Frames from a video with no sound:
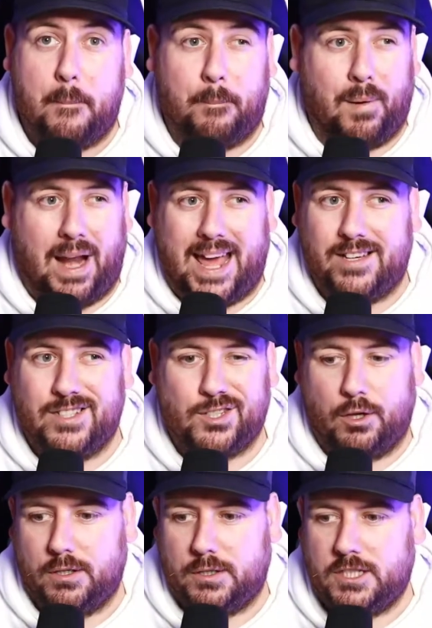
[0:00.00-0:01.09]
players
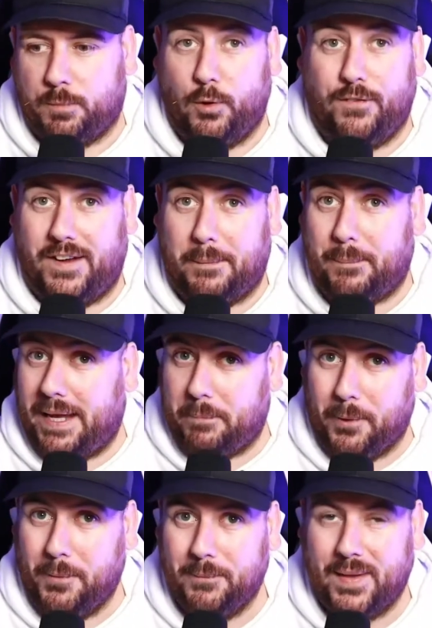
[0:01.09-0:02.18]
or spoofing
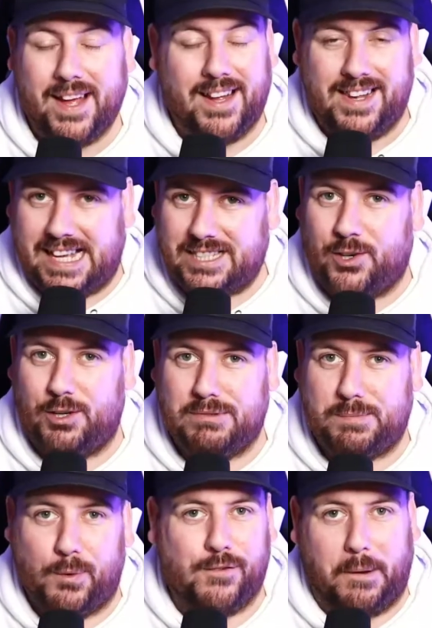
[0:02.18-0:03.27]
people. Let's call them
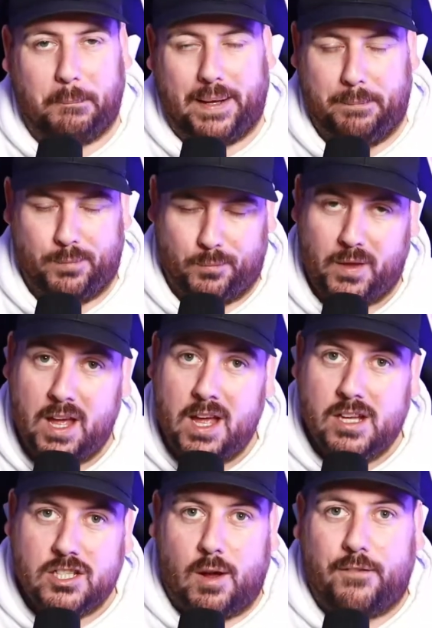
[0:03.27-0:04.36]
spoofing people.
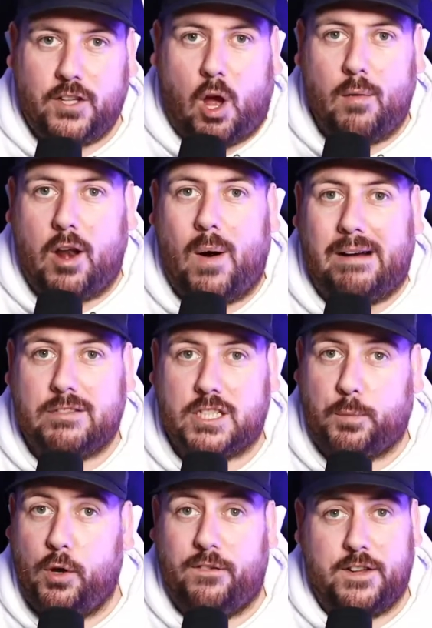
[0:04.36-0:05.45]
So if you don't know how to
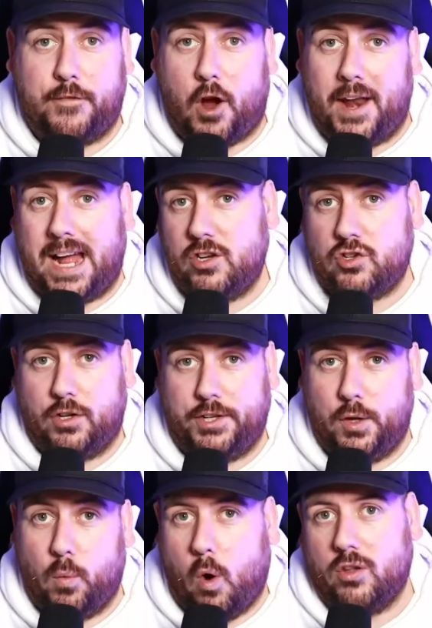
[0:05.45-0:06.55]
spoof and you've got an Android and
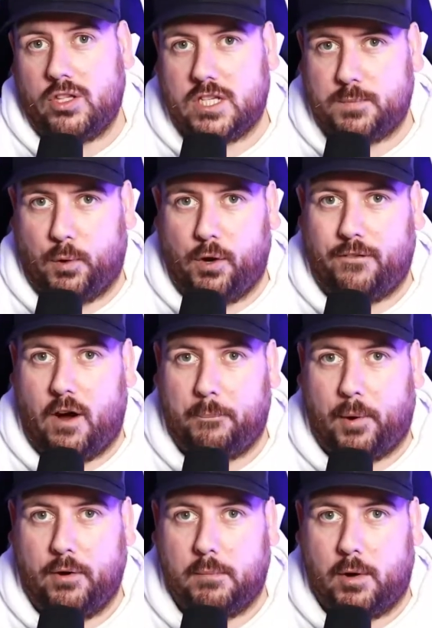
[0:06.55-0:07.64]
you want to spoof on
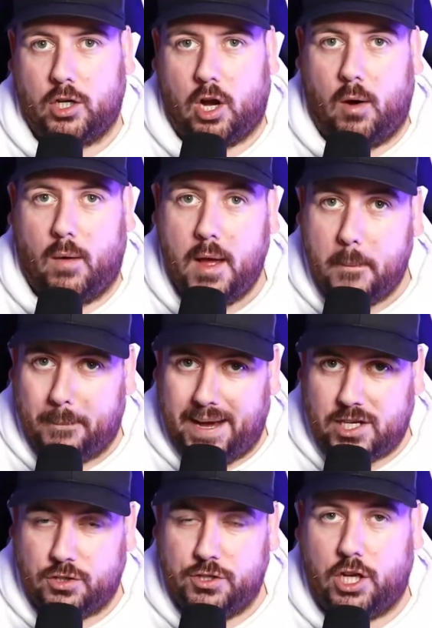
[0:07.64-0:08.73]
Pokemon Go, make
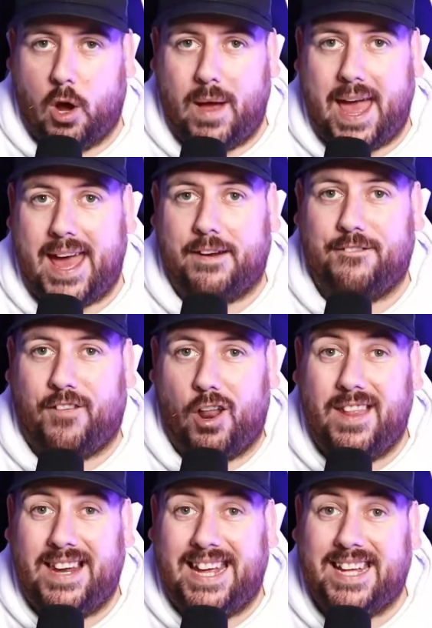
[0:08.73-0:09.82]
sure you go ahead and follow
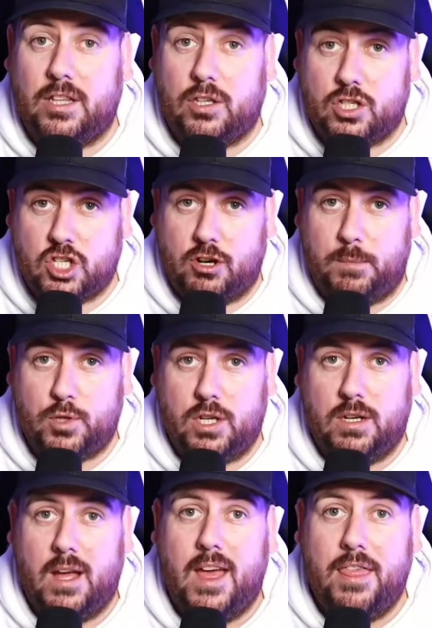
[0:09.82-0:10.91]
the link in the description,
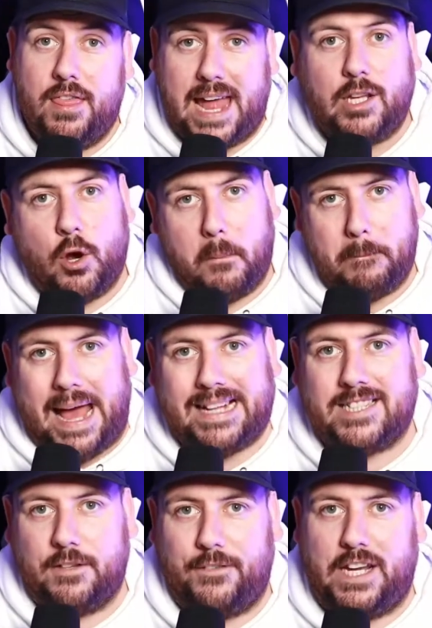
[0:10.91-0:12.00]
then come back
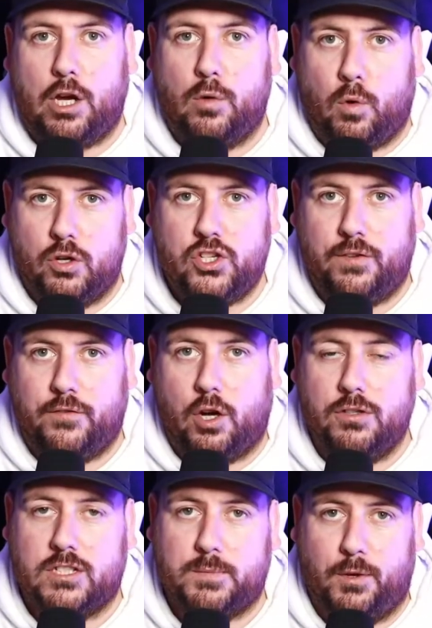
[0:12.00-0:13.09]
to the video once you've got
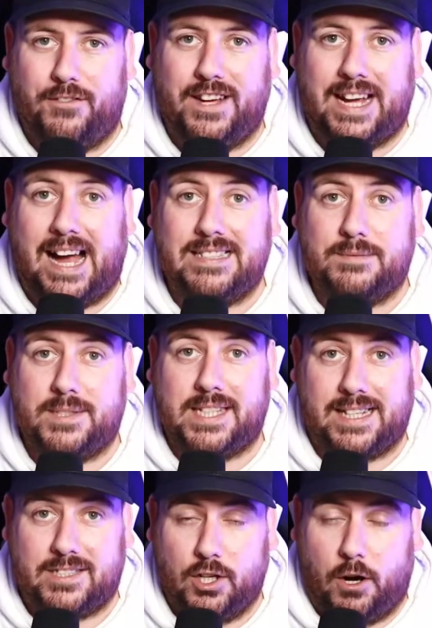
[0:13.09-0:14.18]
your spoofing app
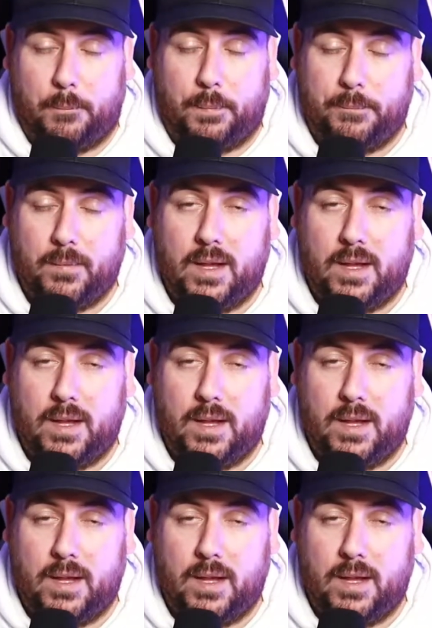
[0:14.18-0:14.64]
set up.